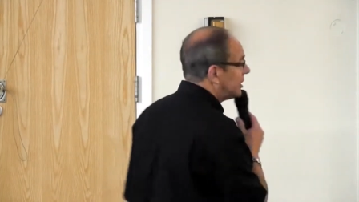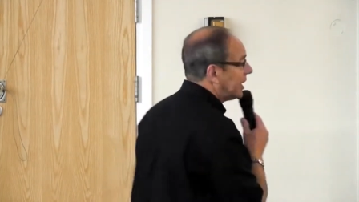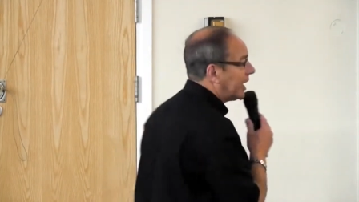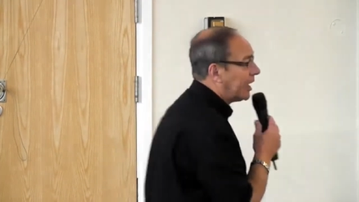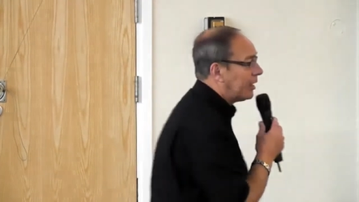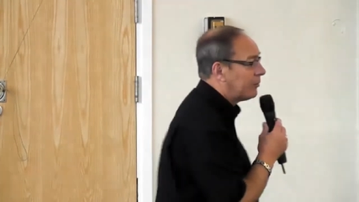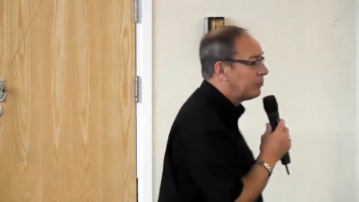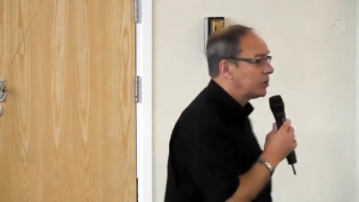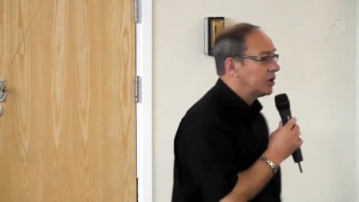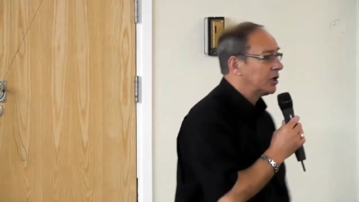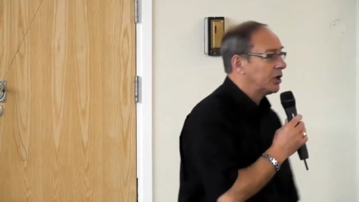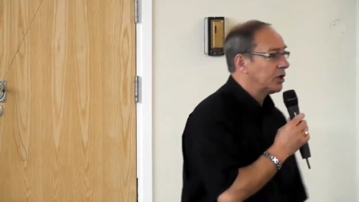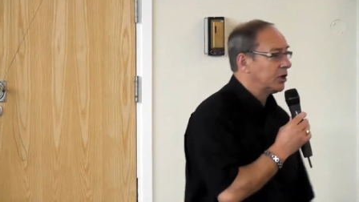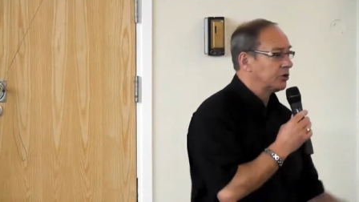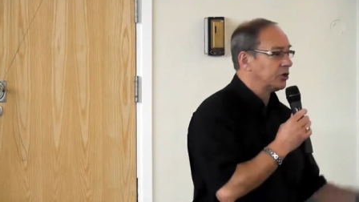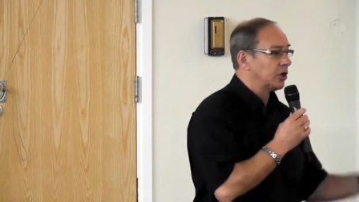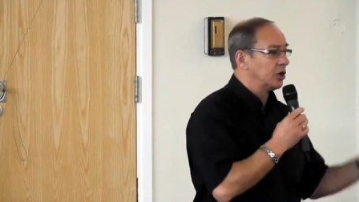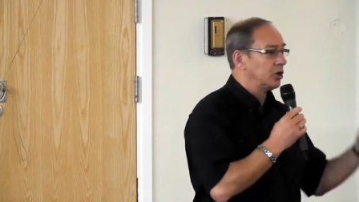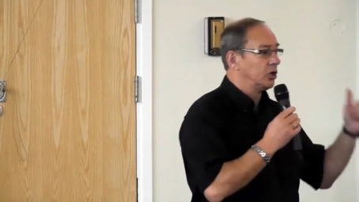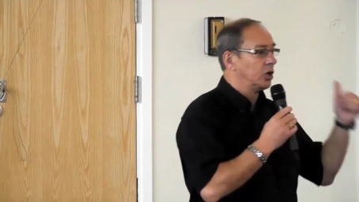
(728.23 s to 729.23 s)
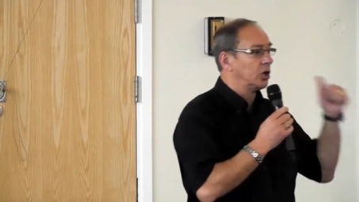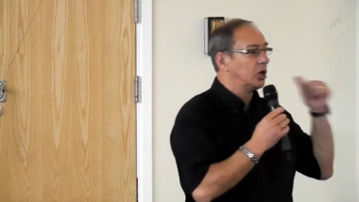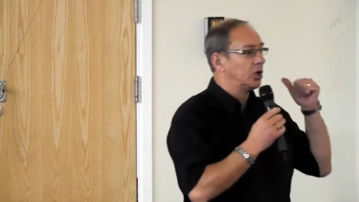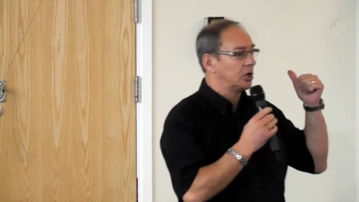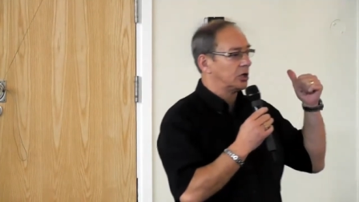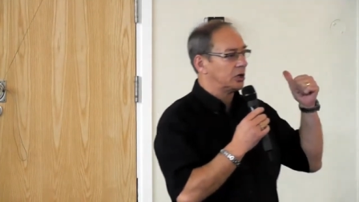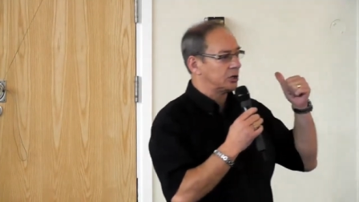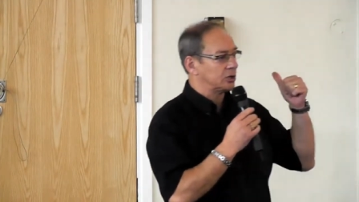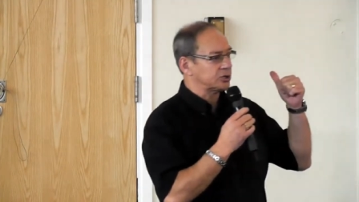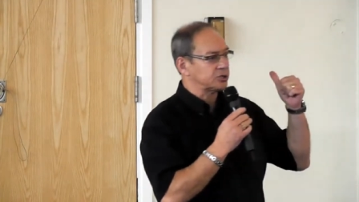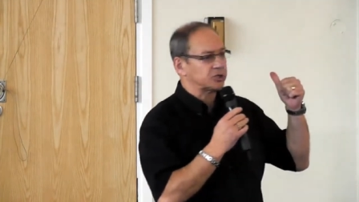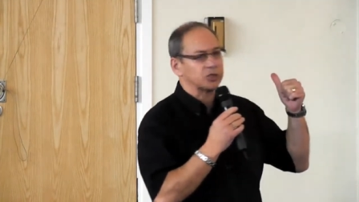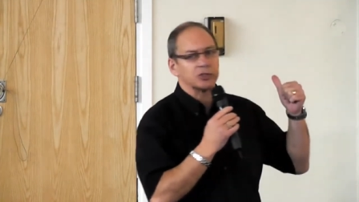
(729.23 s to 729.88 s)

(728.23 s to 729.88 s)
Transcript: there were the laws